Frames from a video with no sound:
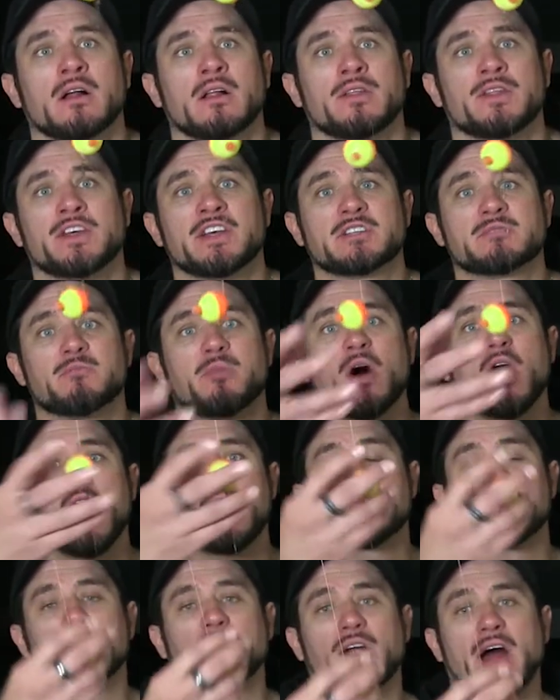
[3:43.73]
this
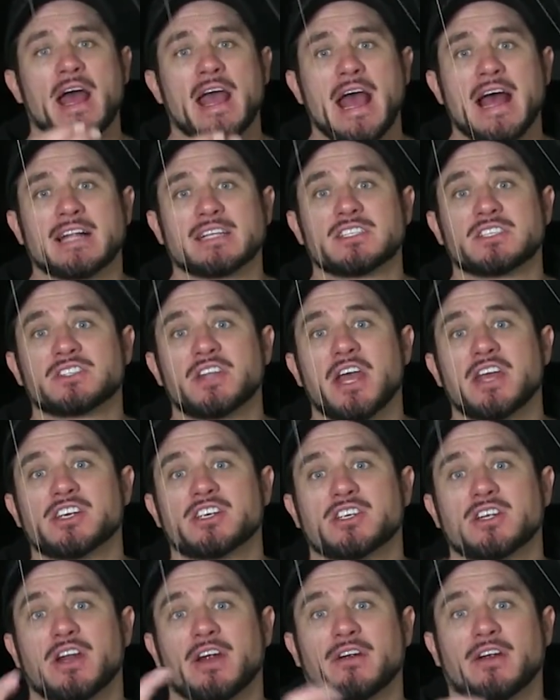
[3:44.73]
bobber I had
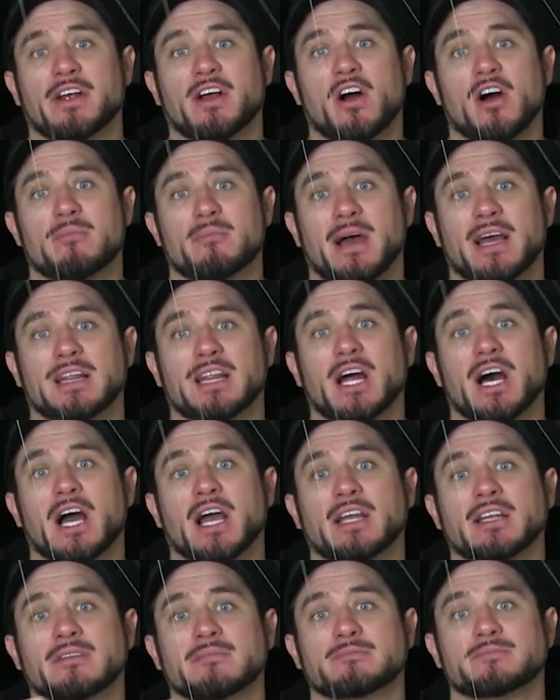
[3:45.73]
stationary on my
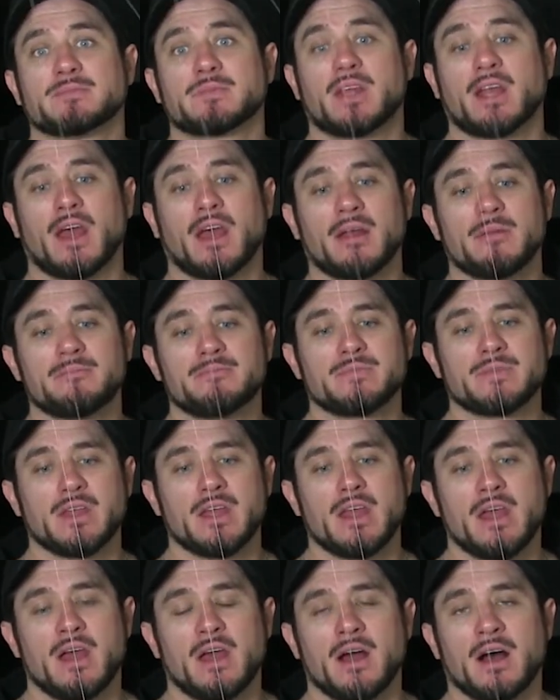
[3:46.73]
line, okay?
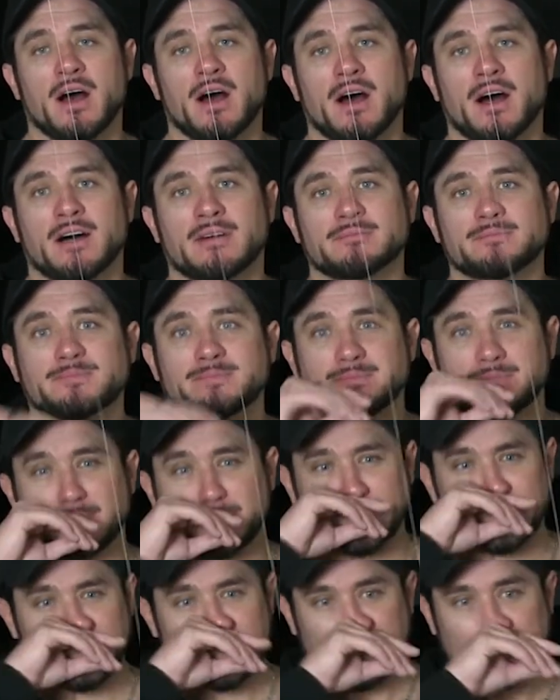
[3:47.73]
Um,
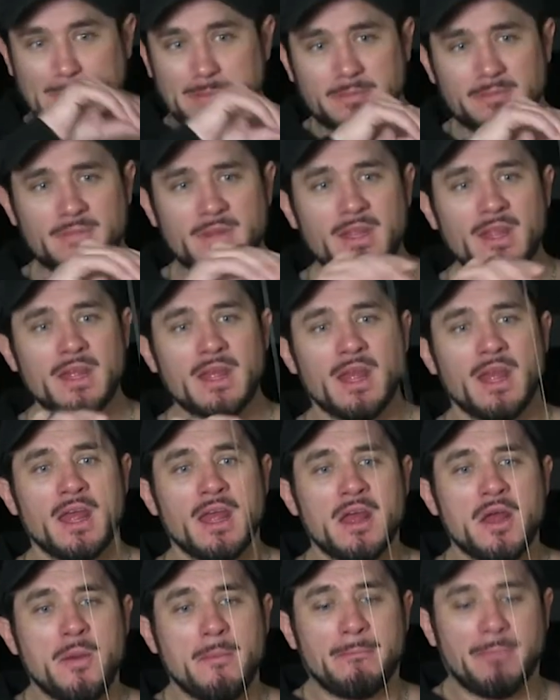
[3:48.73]

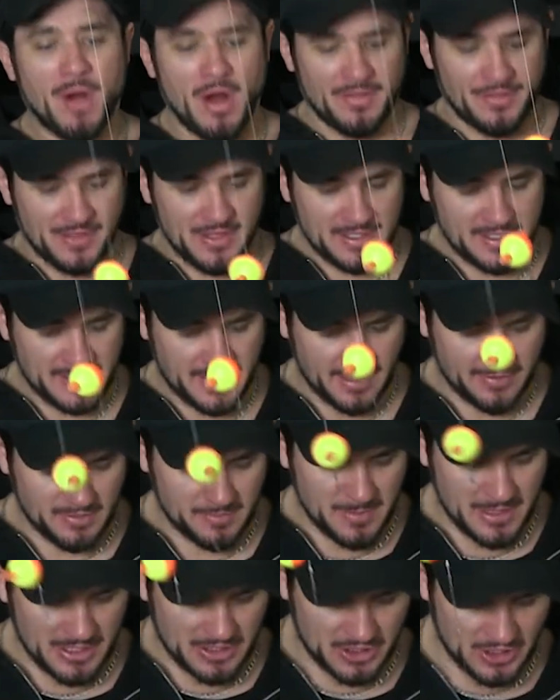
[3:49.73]
but this gives me a